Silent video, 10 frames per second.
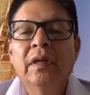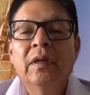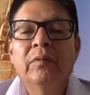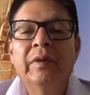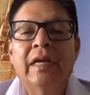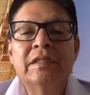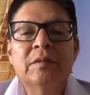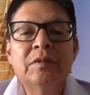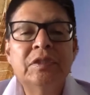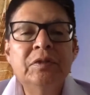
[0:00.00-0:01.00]
We have
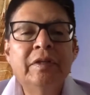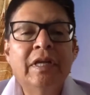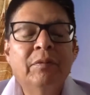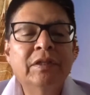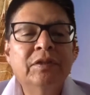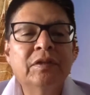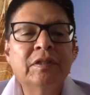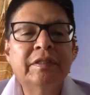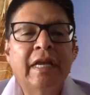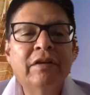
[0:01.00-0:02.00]
some students that went to
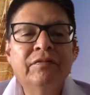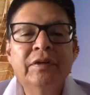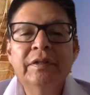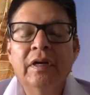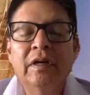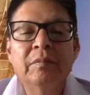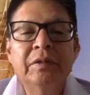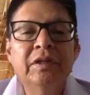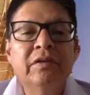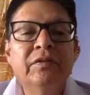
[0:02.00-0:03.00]
Stanford
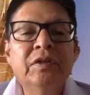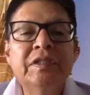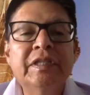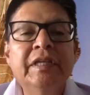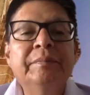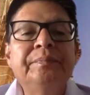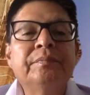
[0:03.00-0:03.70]
University.